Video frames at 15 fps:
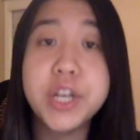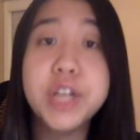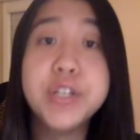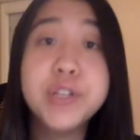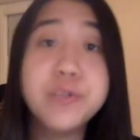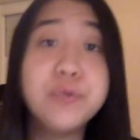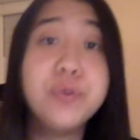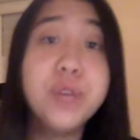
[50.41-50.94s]

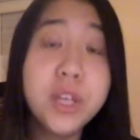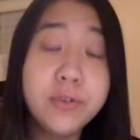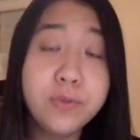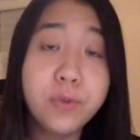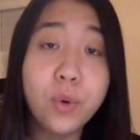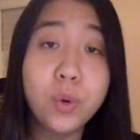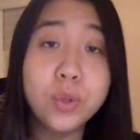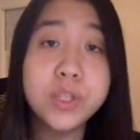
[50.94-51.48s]
to
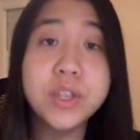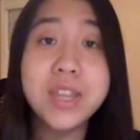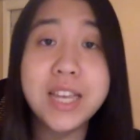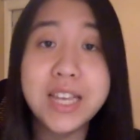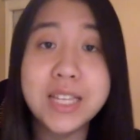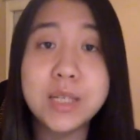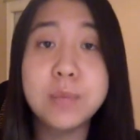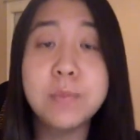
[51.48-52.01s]
refold
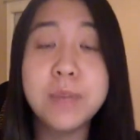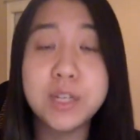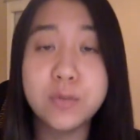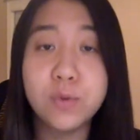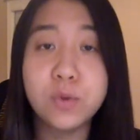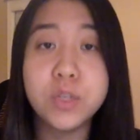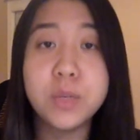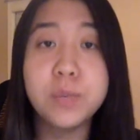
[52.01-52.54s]
these
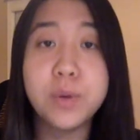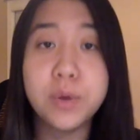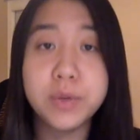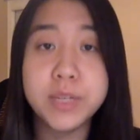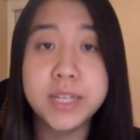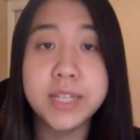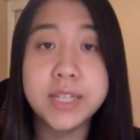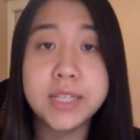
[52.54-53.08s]
misfolded
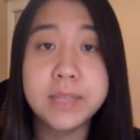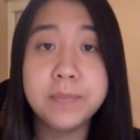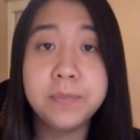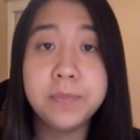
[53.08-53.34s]
proteins.